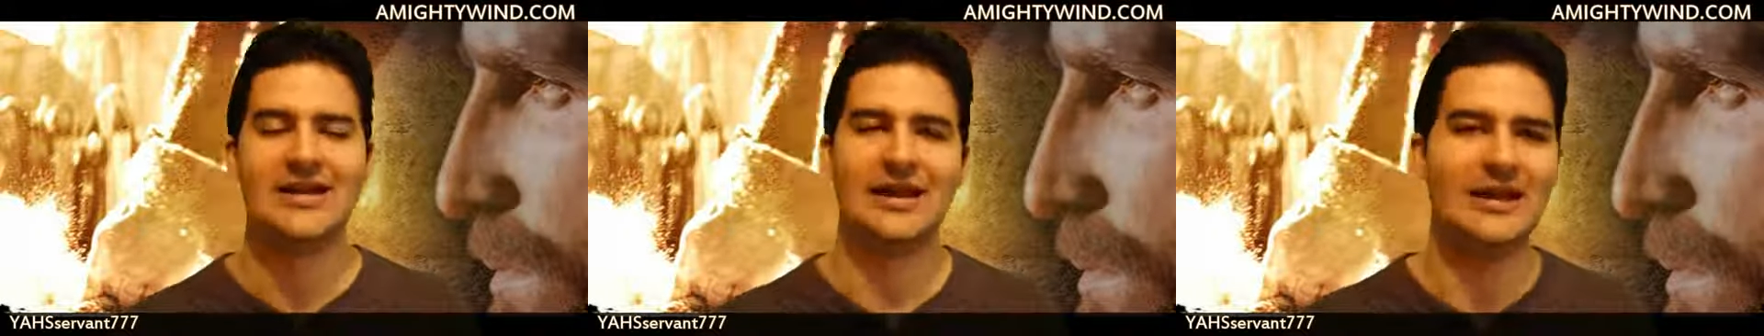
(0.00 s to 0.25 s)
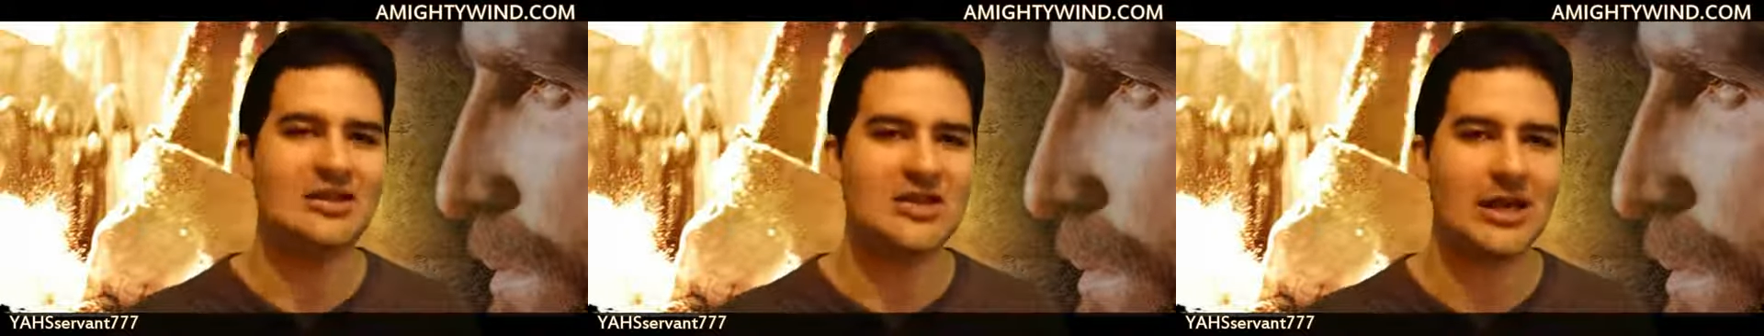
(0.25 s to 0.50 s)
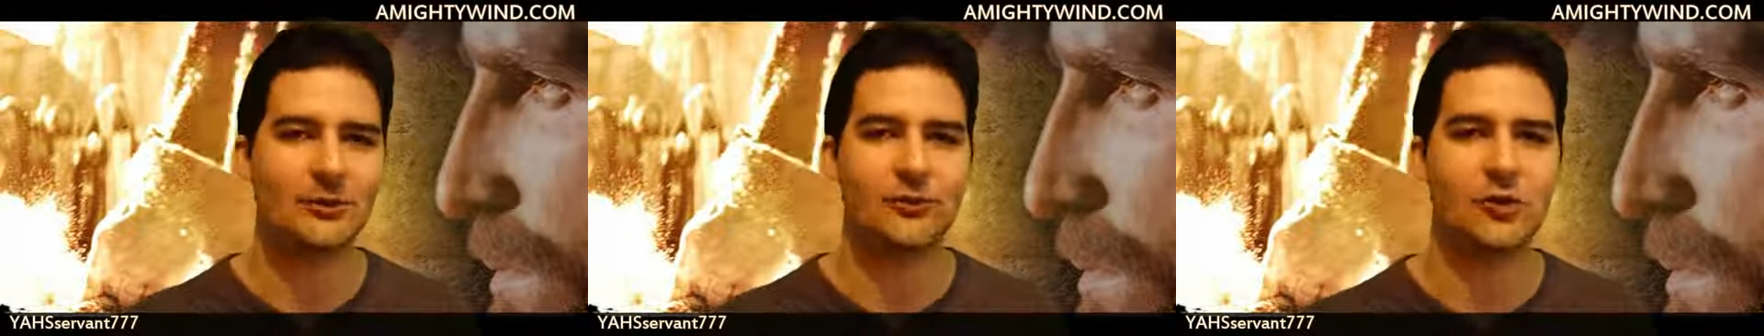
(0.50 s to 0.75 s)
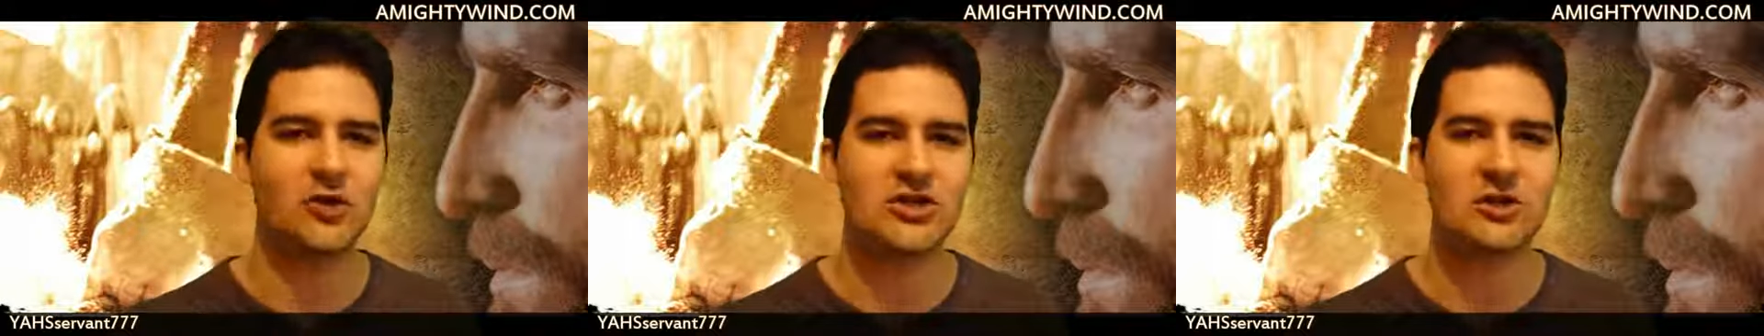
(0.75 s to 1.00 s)
King James
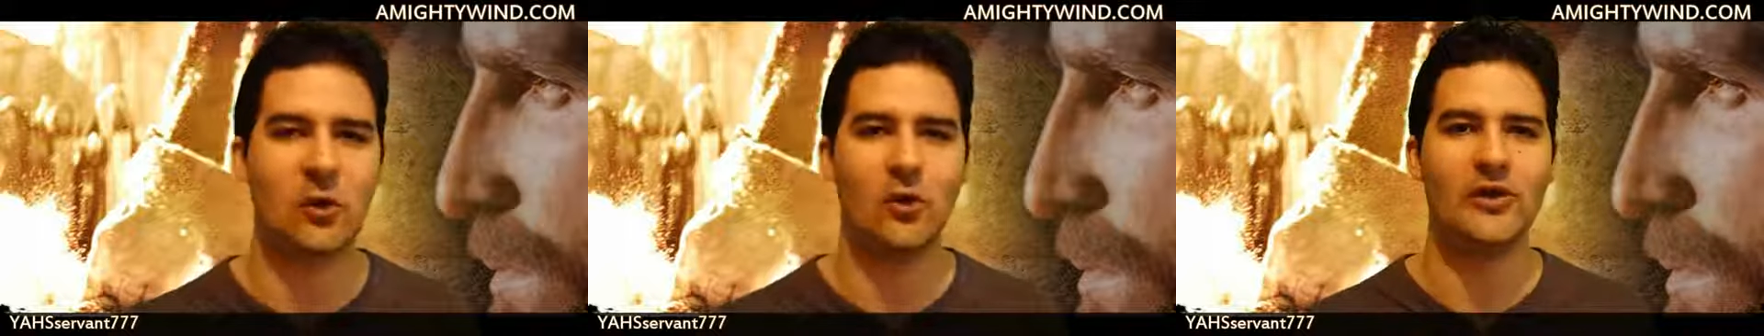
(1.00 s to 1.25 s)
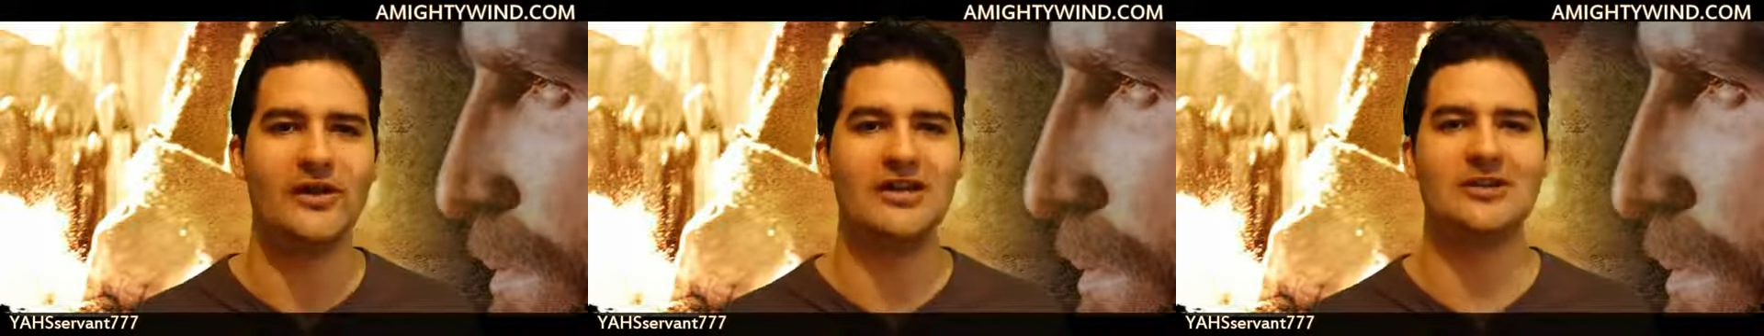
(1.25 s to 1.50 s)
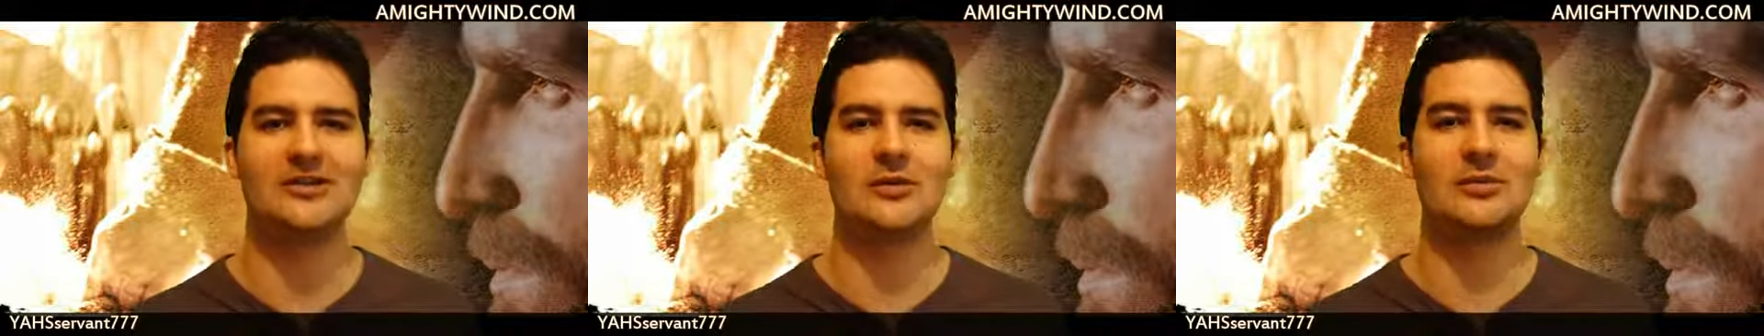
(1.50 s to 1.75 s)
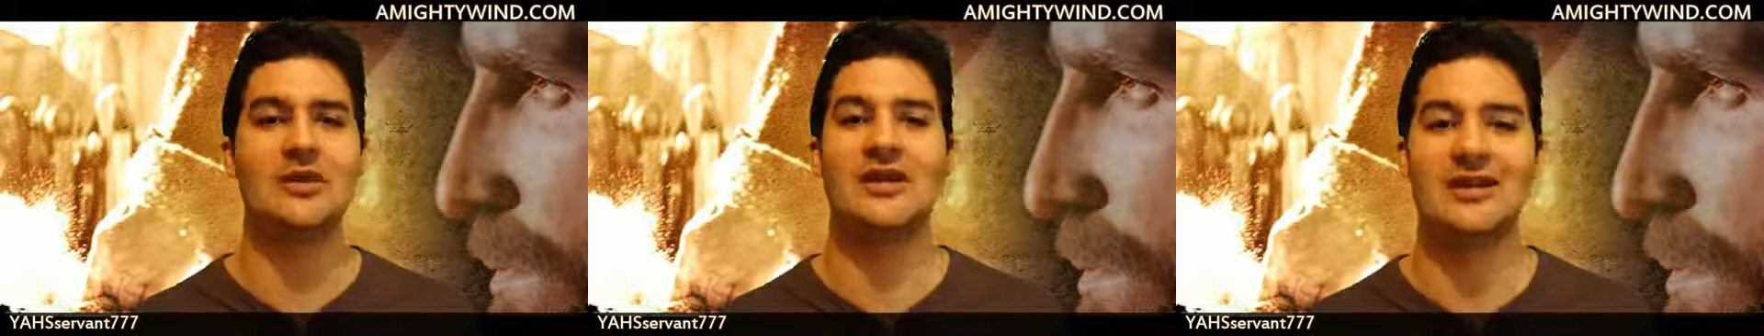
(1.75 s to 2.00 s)
Version
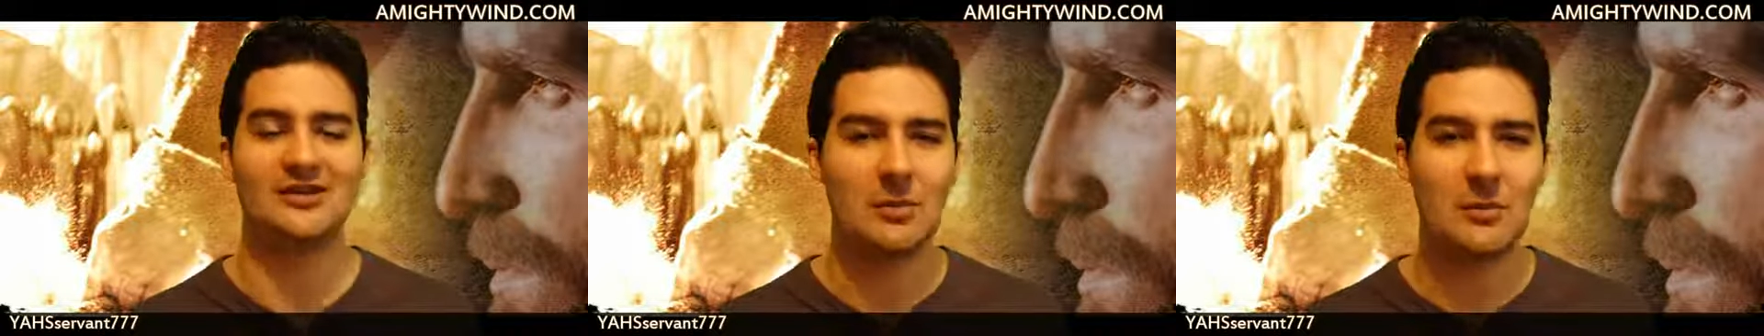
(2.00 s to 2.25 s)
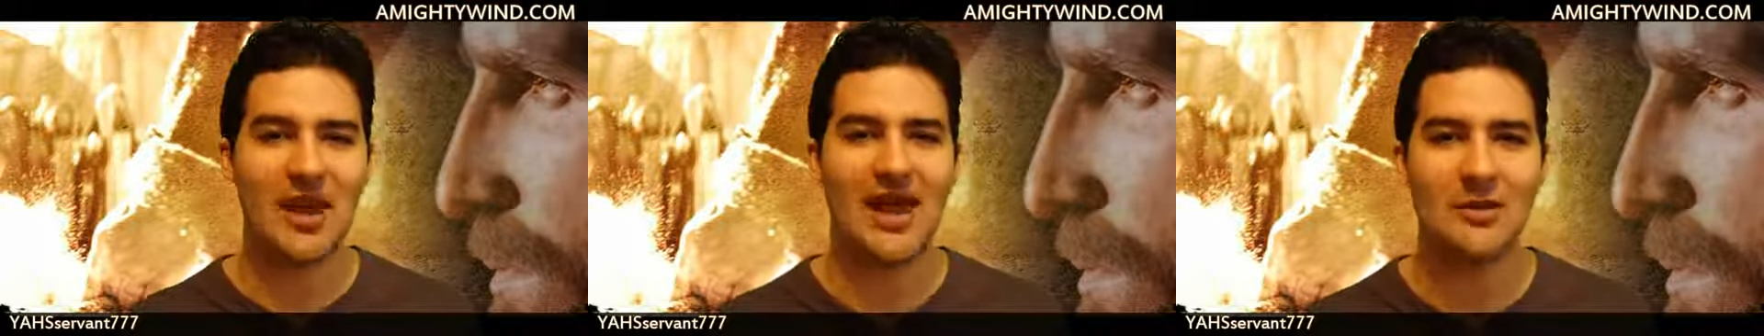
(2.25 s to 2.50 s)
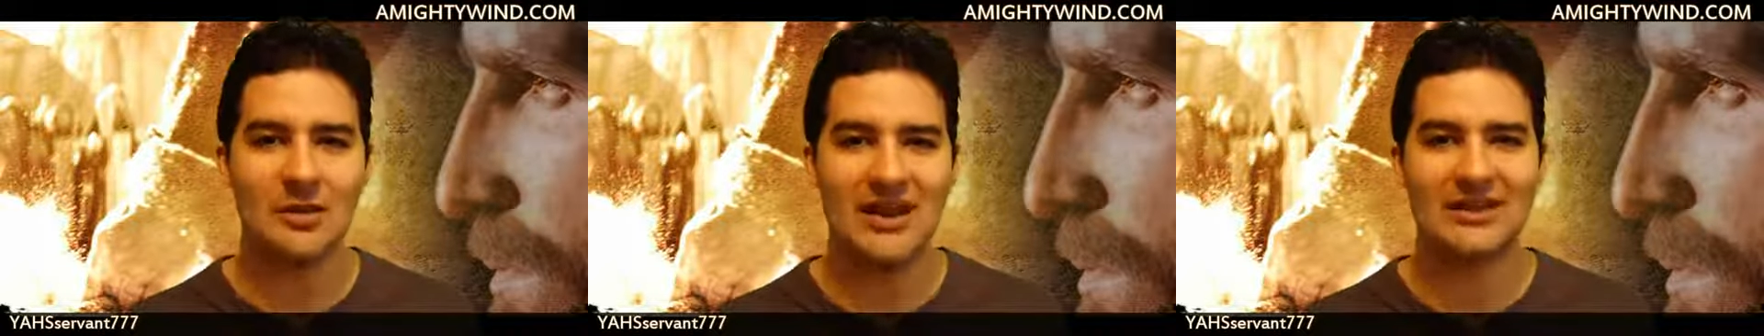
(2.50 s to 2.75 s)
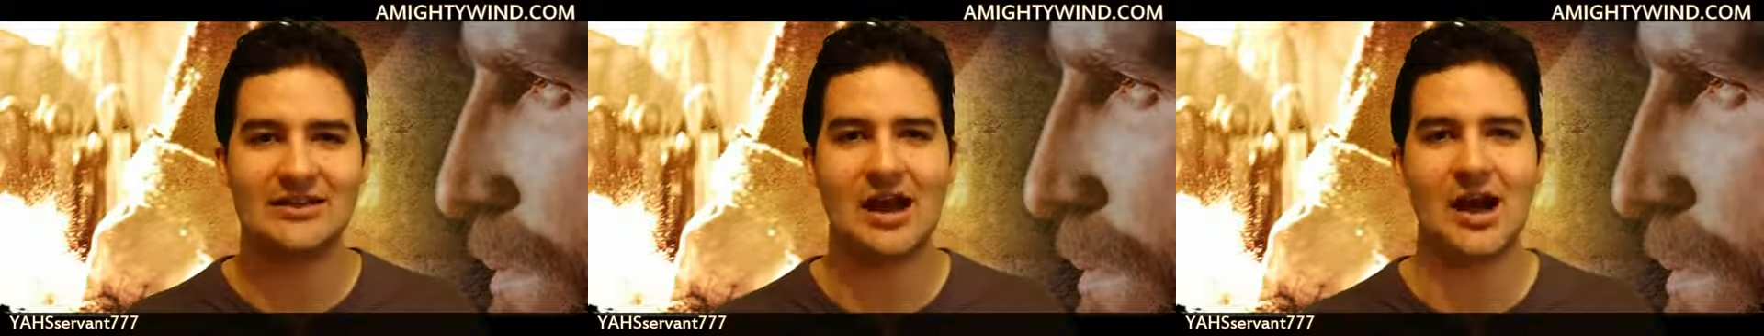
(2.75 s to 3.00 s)
onlyism is a
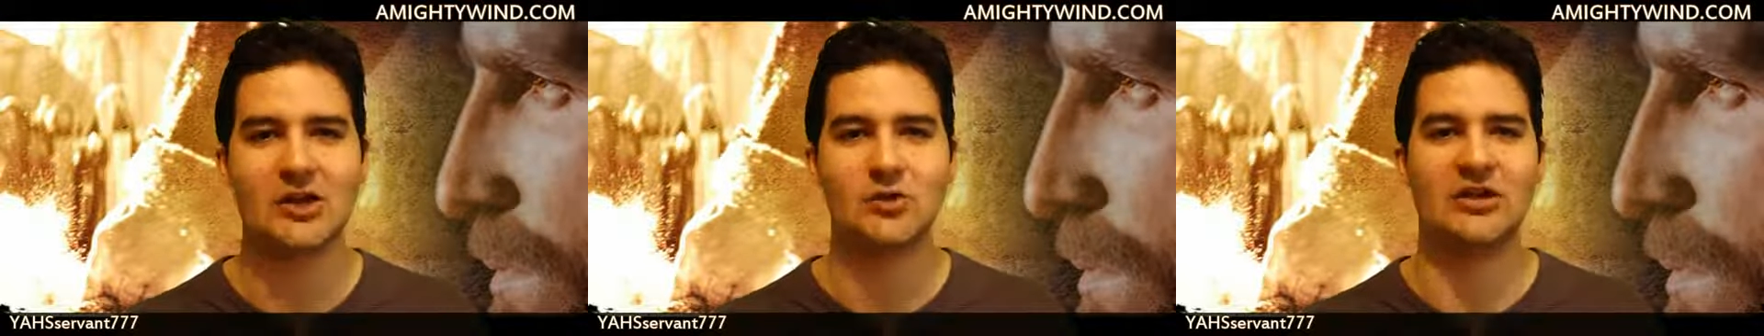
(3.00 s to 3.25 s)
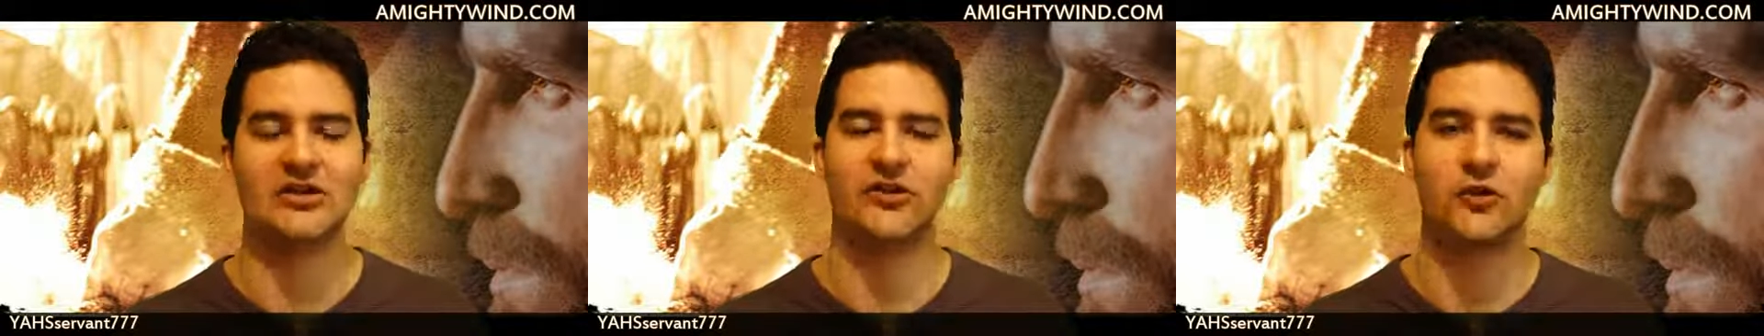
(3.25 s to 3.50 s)
man-made doctrine.